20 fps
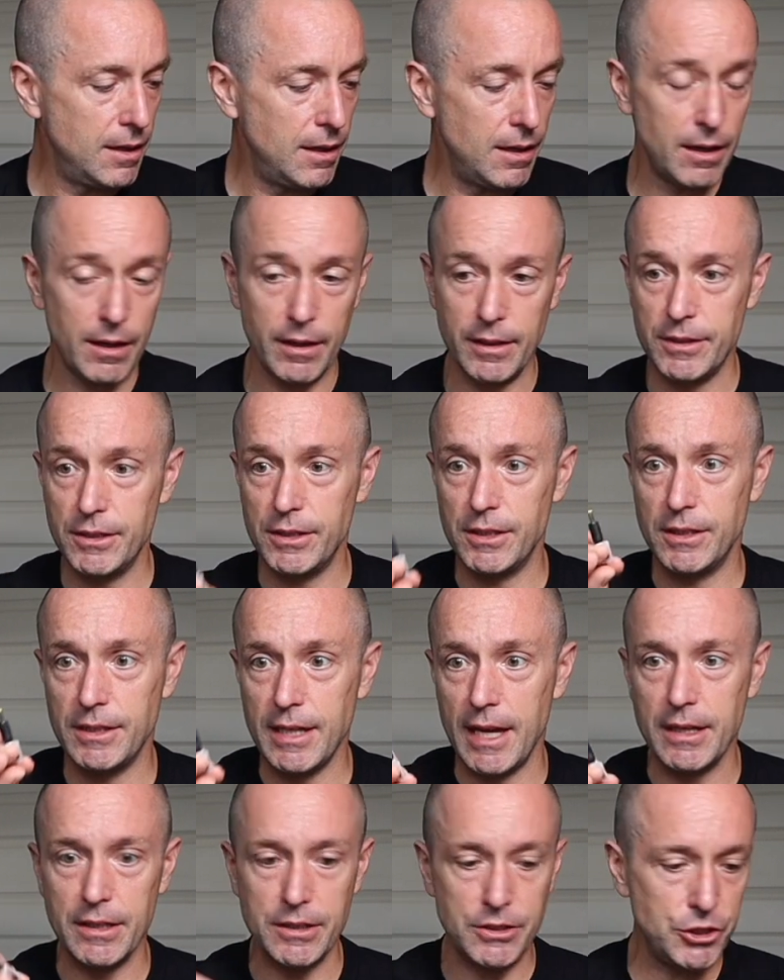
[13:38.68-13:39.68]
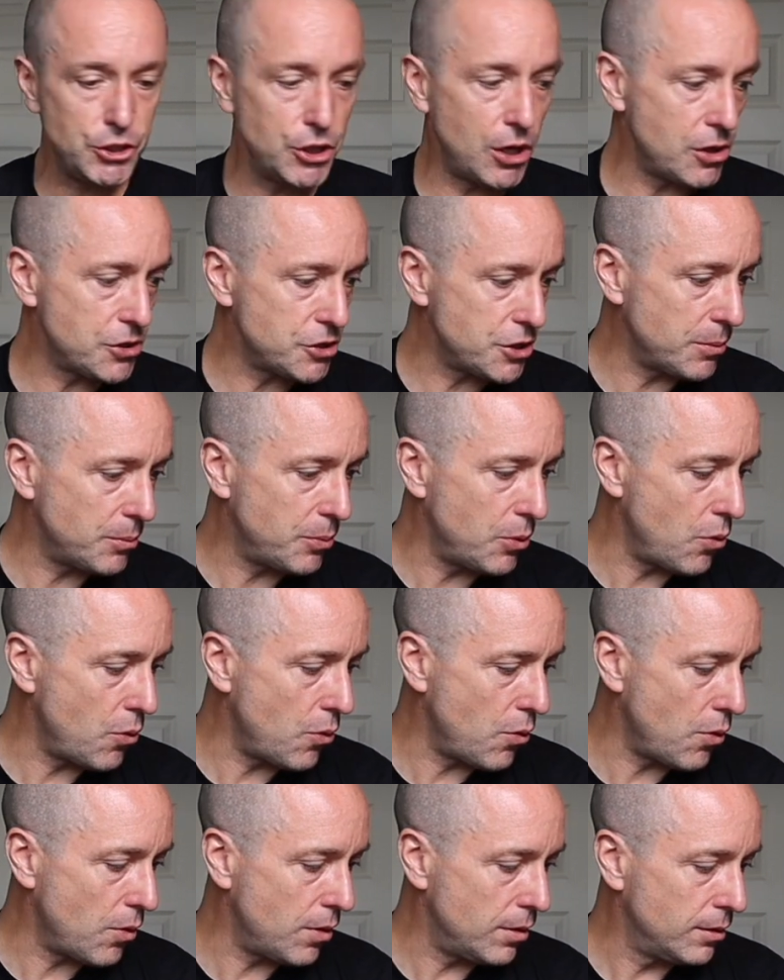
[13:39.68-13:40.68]
and a standard charging
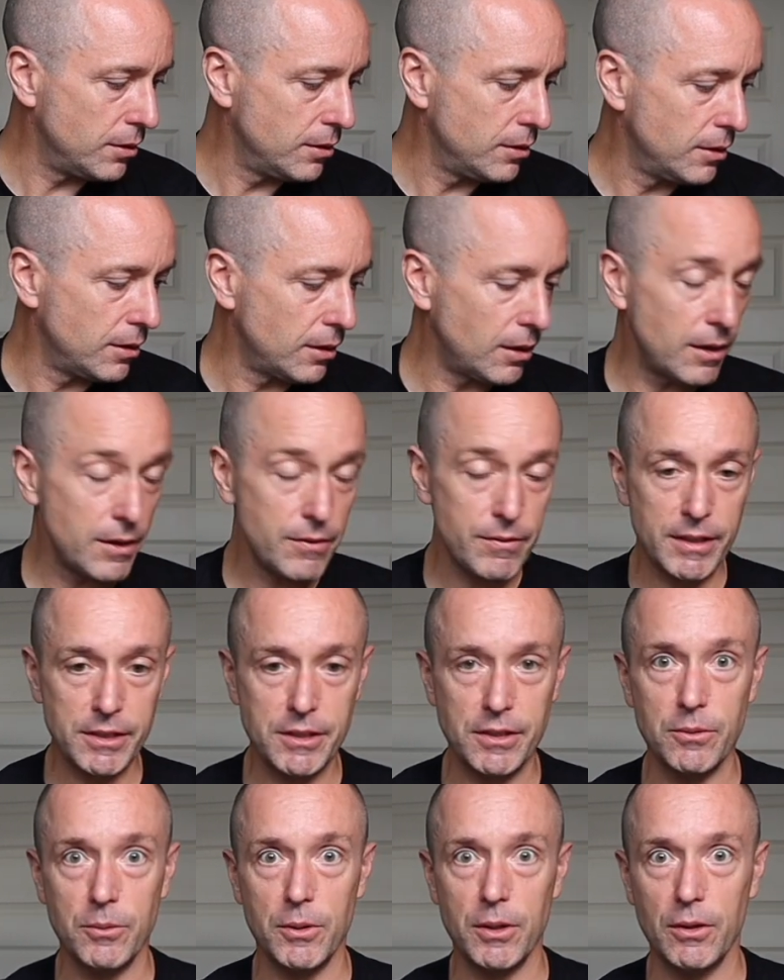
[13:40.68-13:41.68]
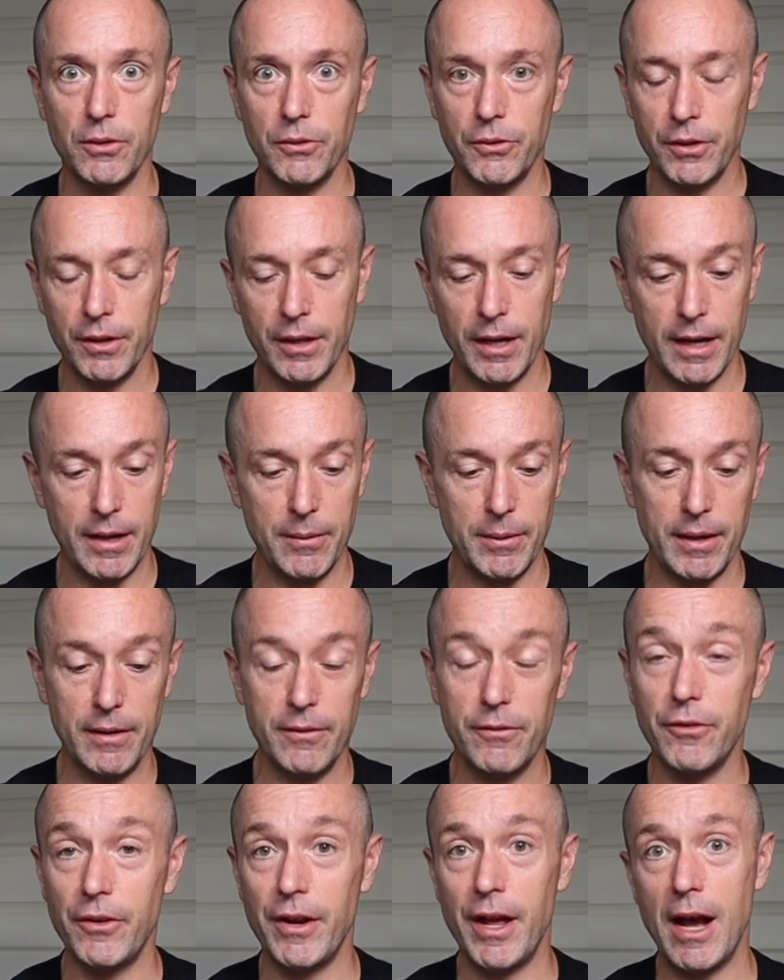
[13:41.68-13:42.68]
port like the rest of the world. Anyway,
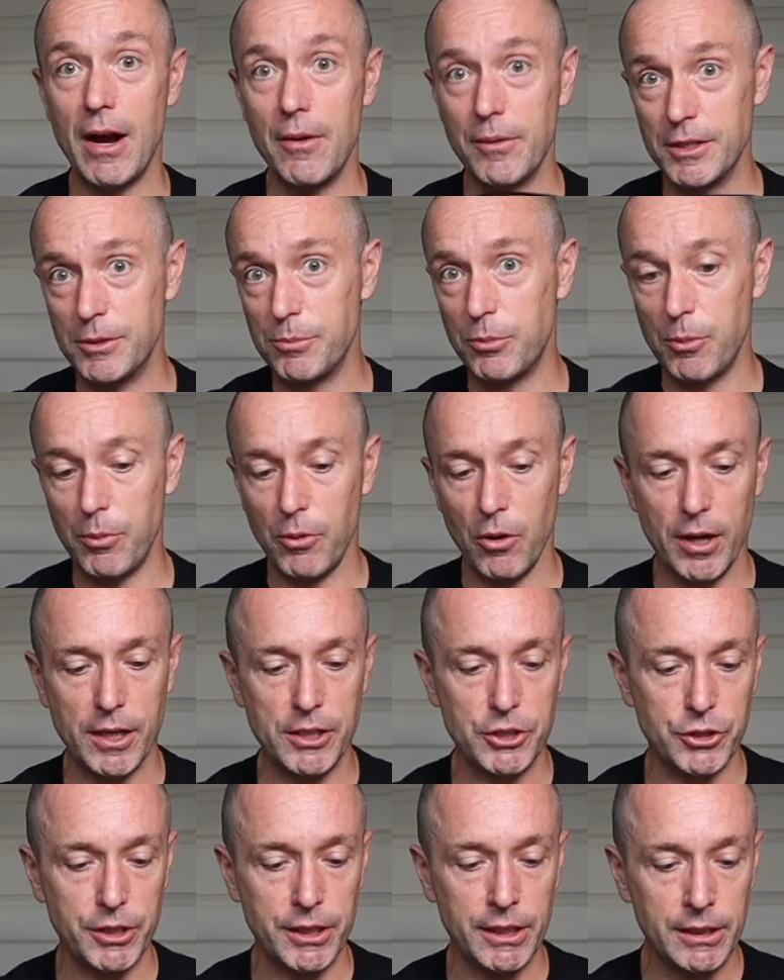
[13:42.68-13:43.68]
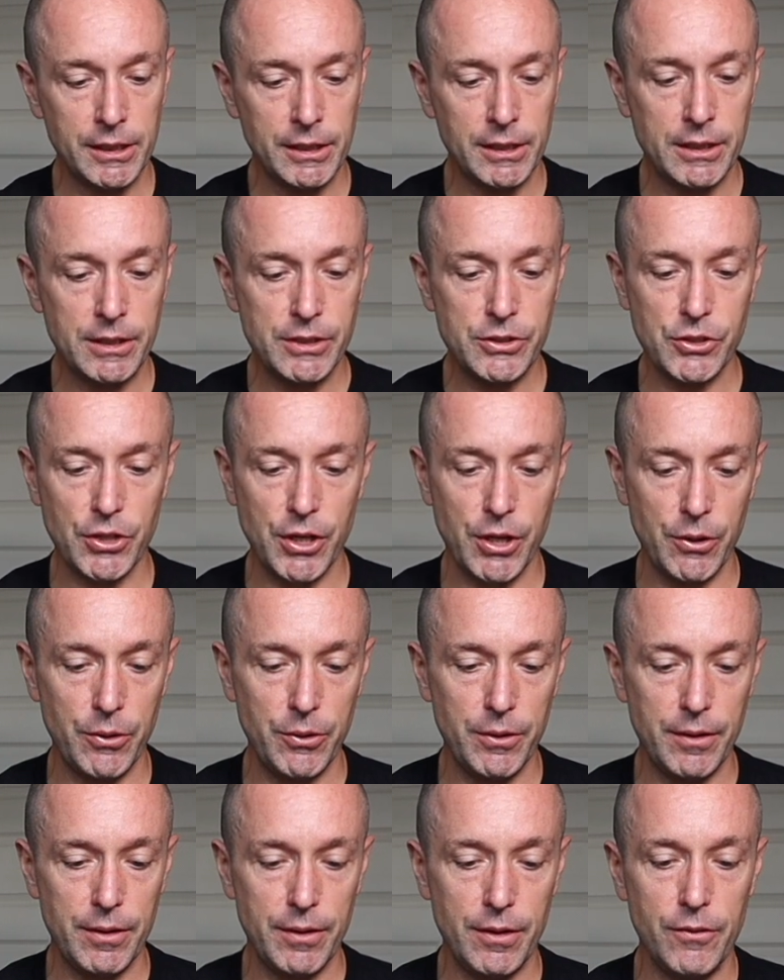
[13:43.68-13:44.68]
for now it's proprietary.
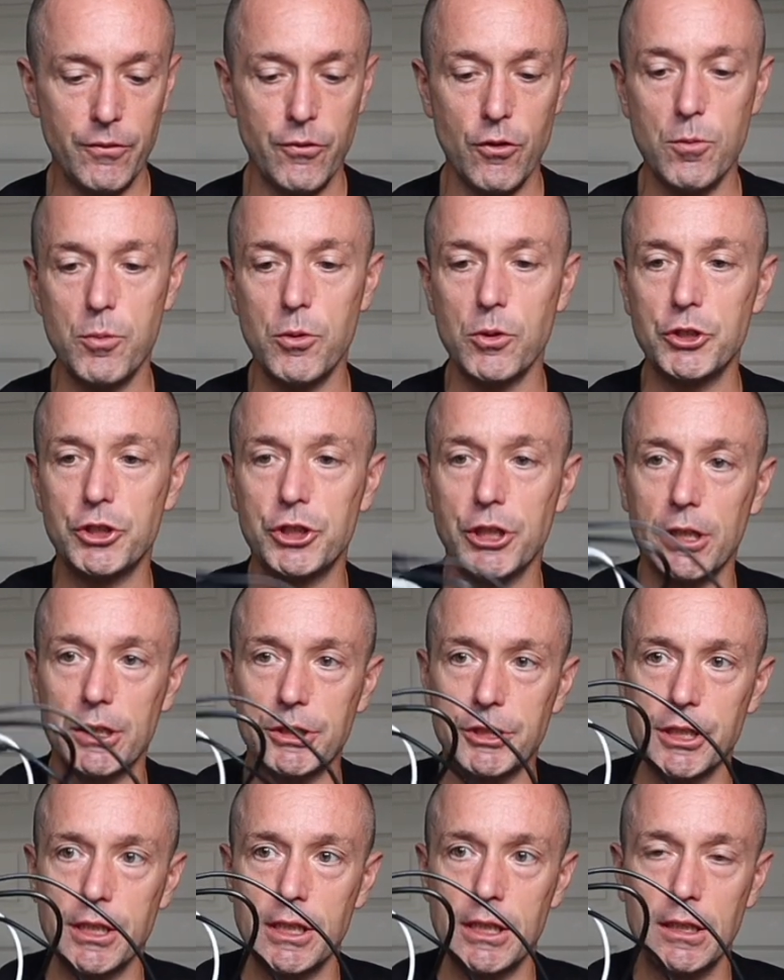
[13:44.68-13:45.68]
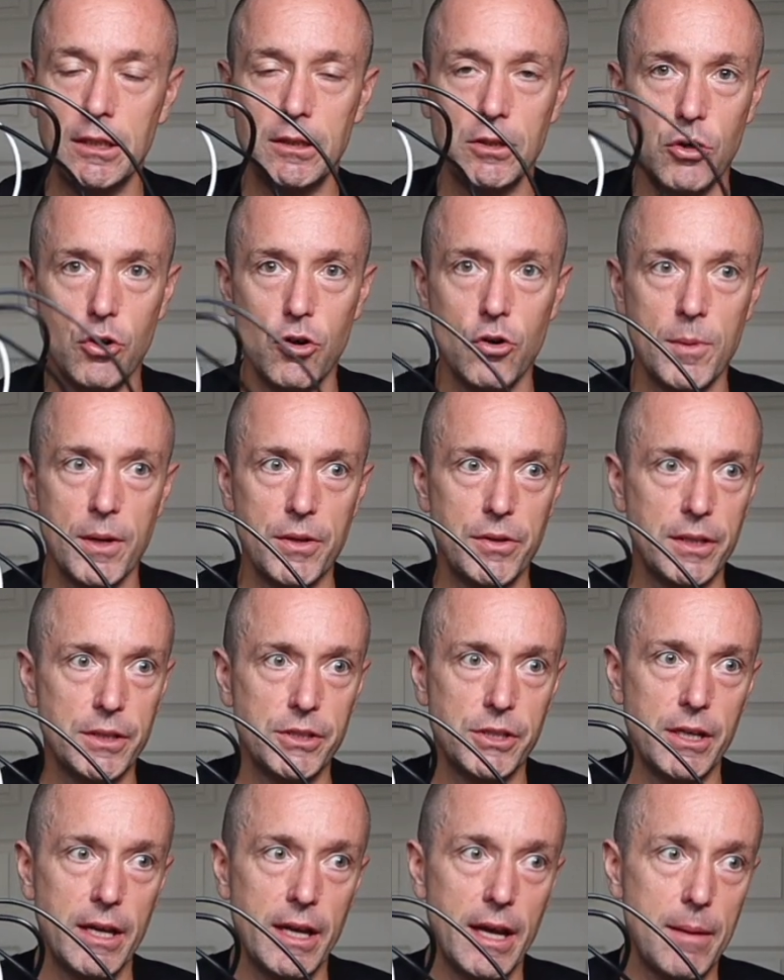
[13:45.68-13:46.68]
So 4-port charger, all my things
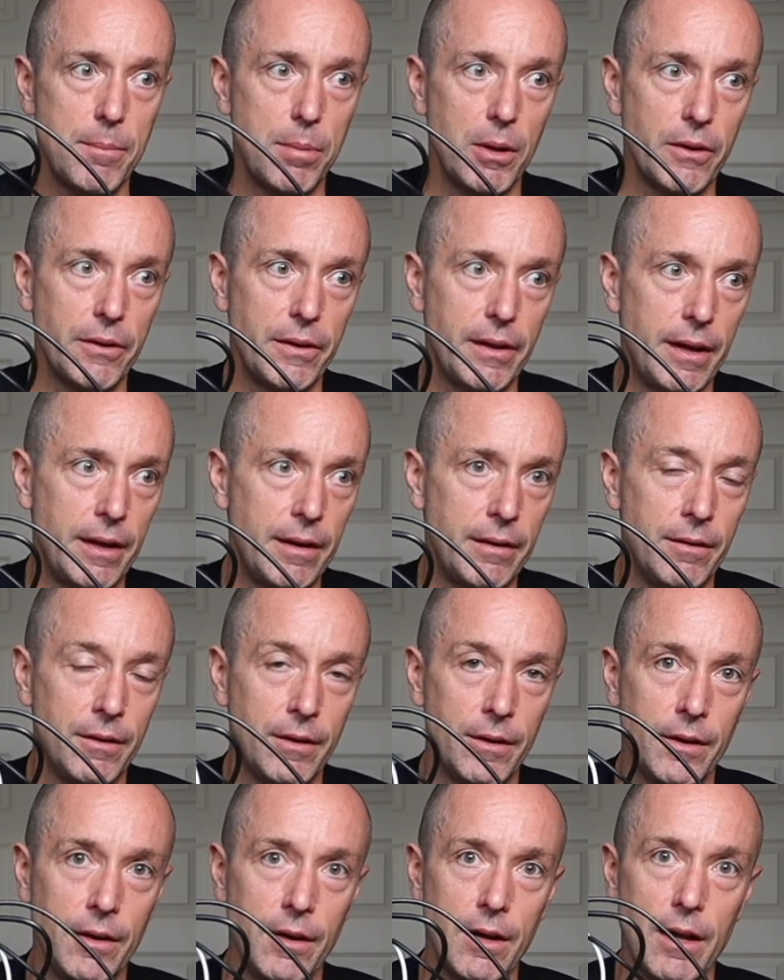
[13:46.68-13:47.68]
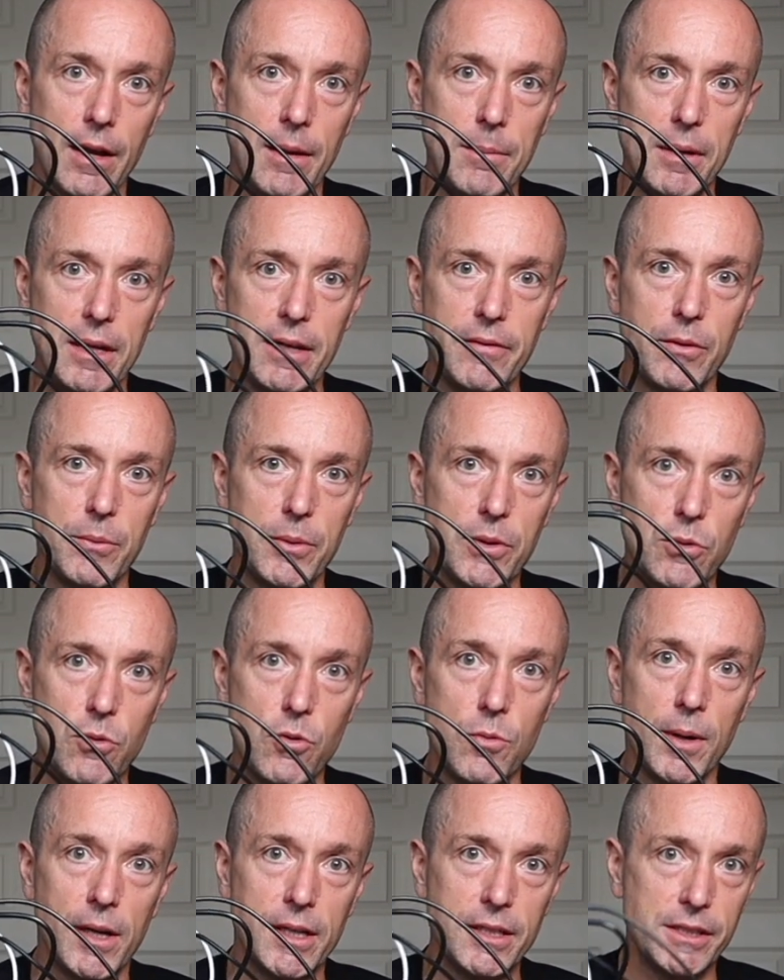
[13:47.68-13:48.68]
can get plugged in, and I'm leaving with all
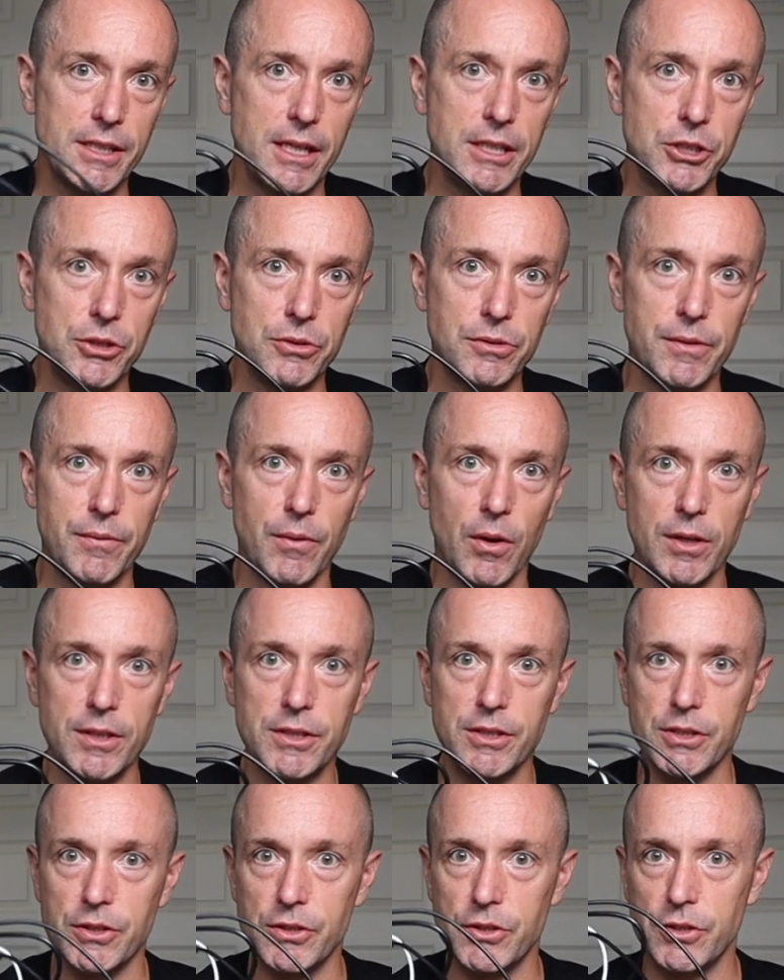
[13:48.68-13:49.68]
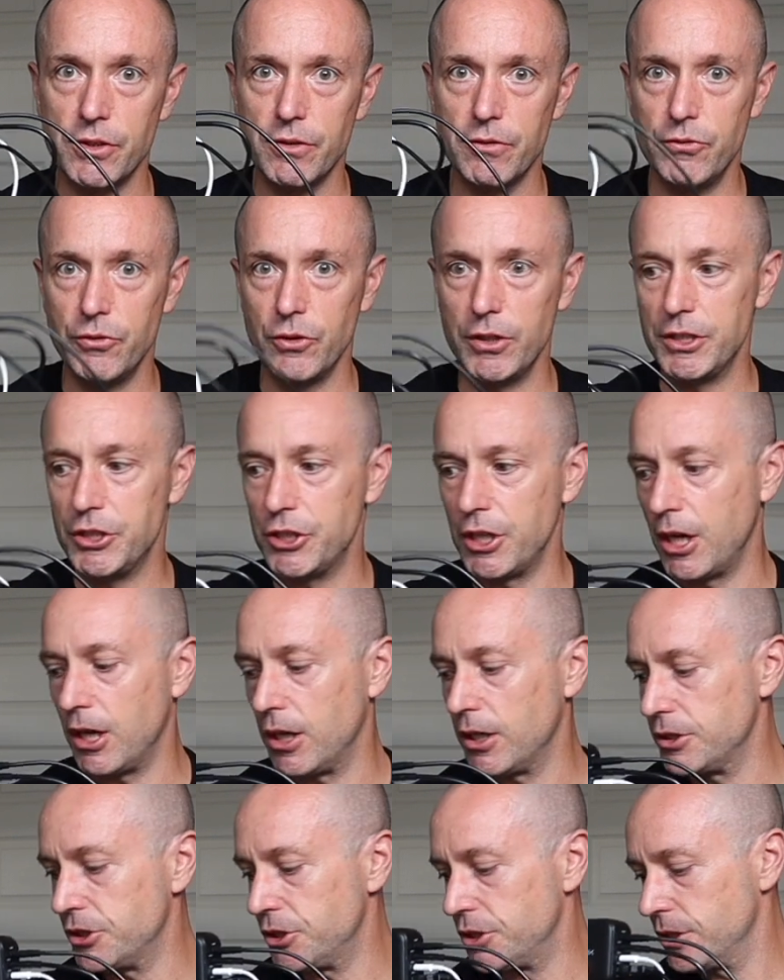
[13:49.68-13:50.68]
my essential devices fully
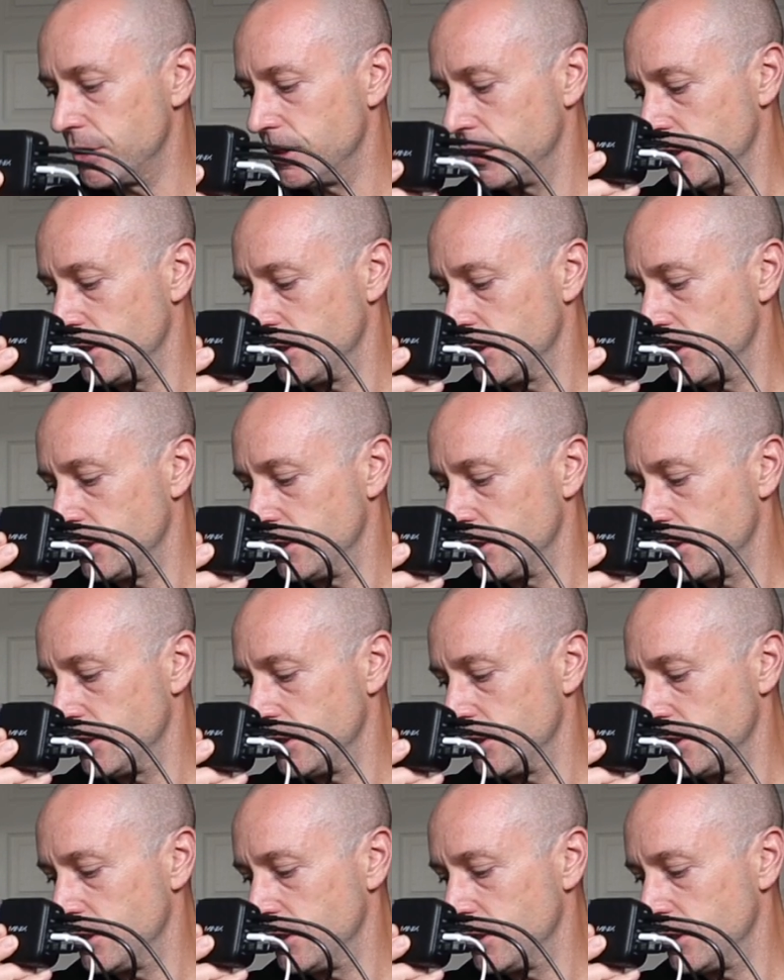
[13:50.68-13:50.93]
charged,